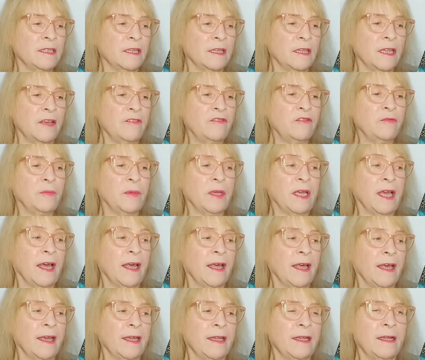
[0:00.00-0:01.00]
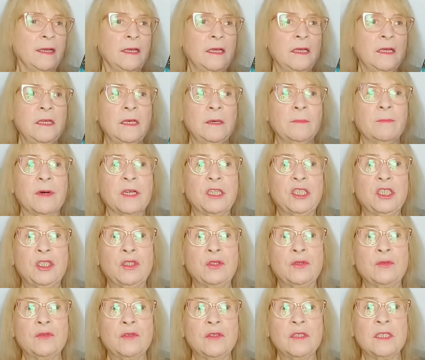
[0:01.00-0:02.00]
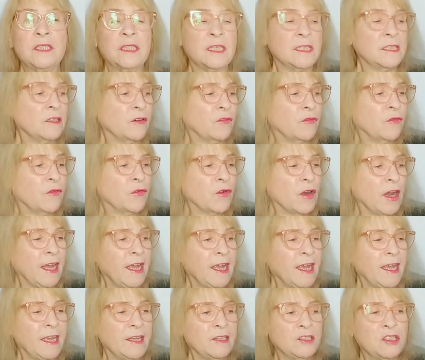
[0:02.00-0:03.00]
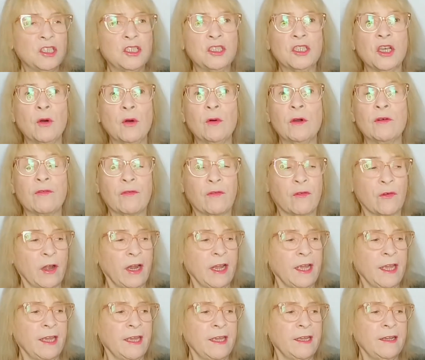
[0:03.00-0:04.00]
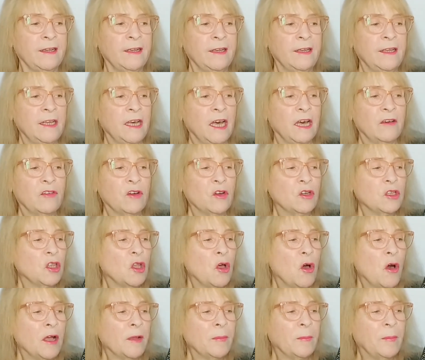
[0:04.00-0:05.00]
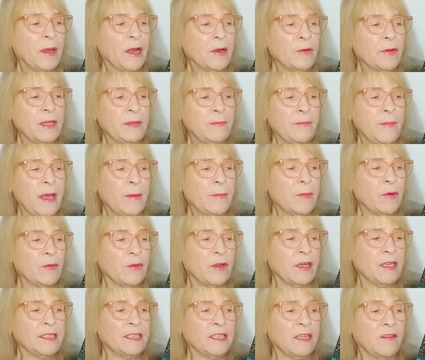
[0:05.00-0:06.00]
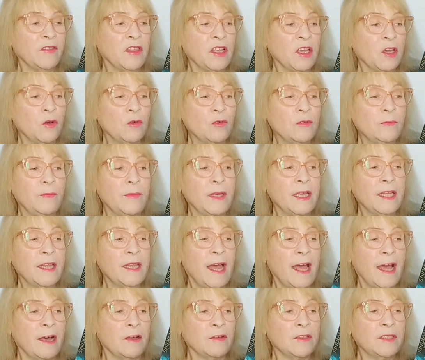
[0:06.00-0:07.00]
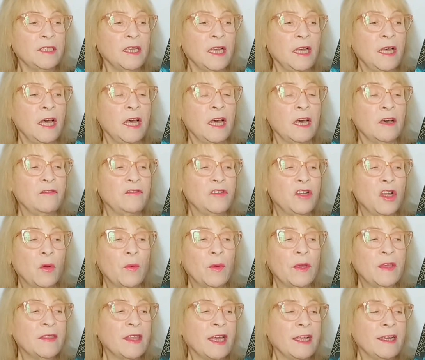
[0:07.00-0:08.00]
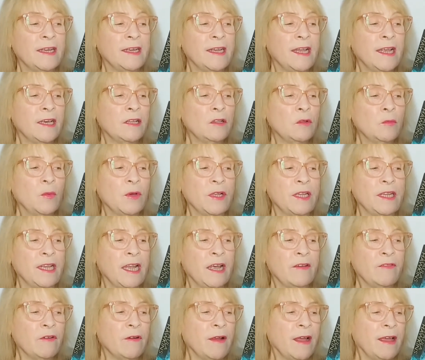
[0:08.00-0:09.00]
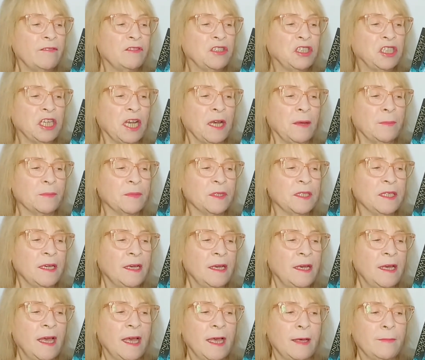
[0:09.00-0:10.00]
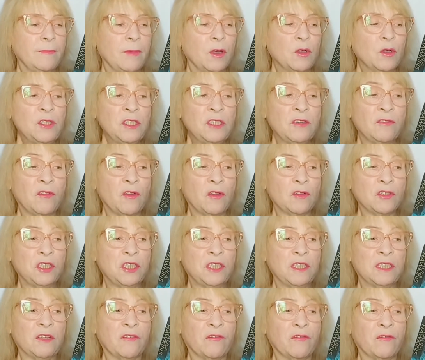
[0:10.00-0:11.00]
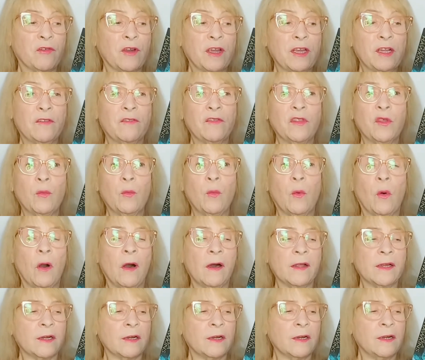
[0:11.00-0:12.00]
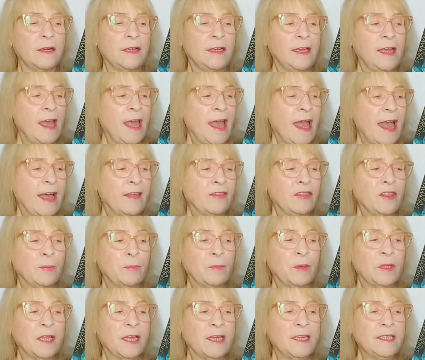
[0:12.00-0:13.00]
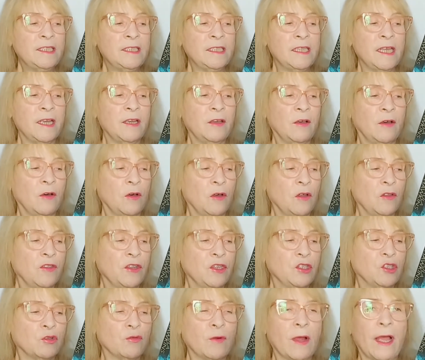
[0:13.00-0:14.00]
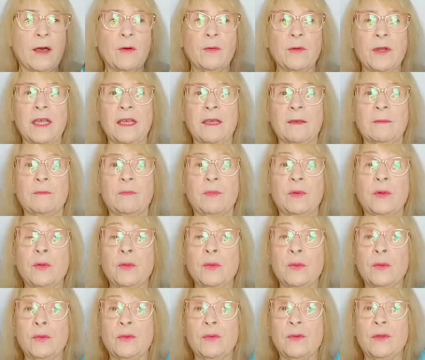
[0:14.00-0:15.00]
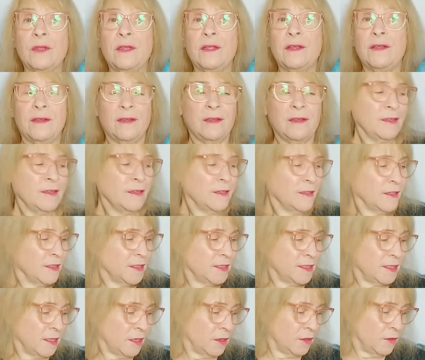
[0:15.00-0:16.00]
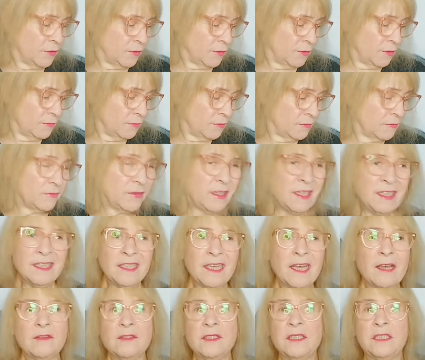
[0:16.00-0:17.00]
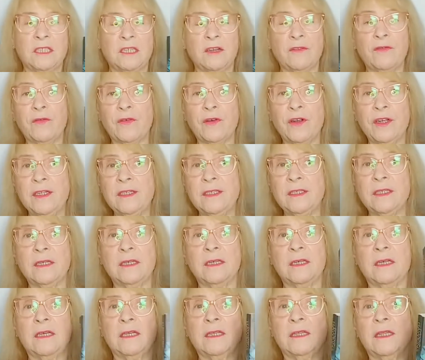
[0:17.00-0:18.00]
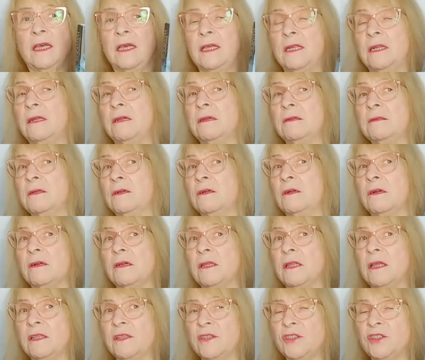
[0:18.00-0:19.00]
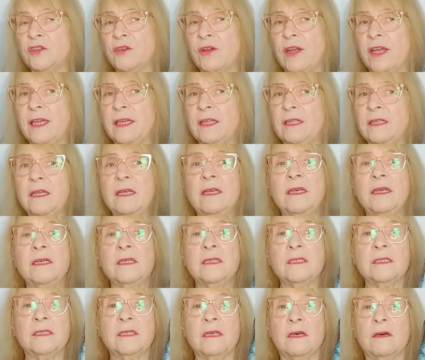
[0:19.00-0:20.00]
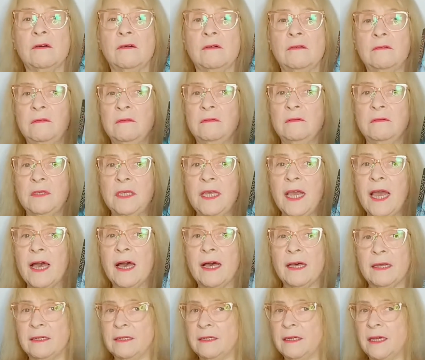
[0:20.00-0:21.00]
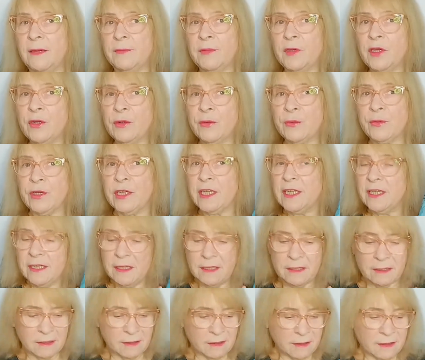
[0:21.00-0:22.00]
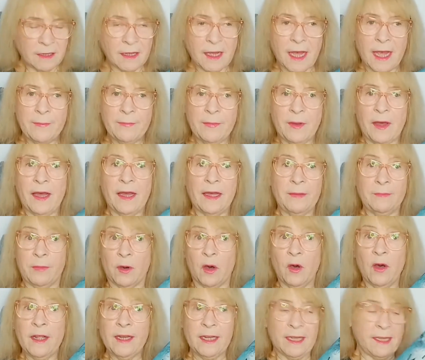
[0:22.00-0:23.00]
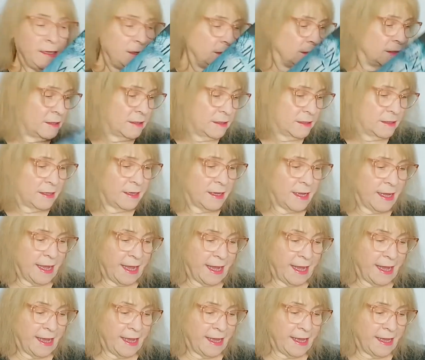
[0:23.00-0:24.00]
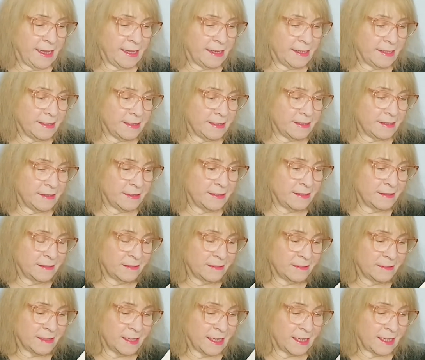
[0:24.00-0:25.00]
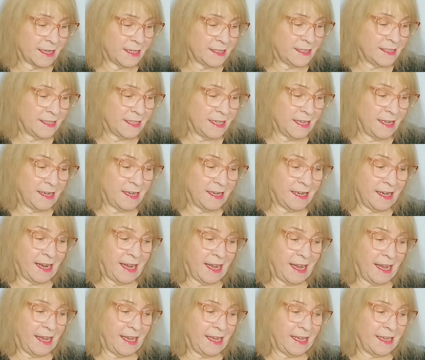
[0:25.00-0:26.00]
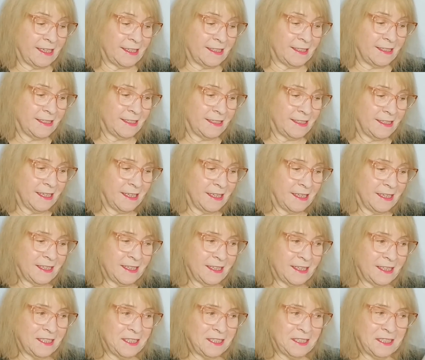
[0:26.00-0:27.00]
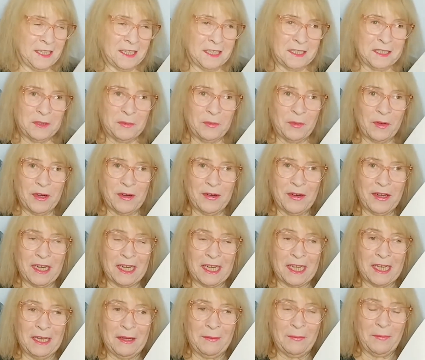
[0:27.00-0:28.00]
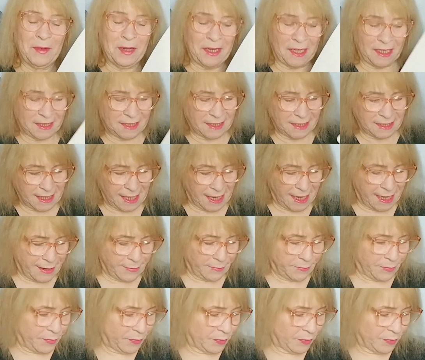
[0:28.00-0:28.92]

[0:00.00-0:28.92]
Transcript: left behind. But Jules is afraid, so afraid, of her long-buried memories, of the old mill house, of knowing that Nell would never have jumped. And most of all, she's afraid of the water and the place they call the drowning pool. So this sounds different than Girl on the Train. So yeah, I'm going to read it. I bought it, and like I said, it has the Shakespeare and Company stamp.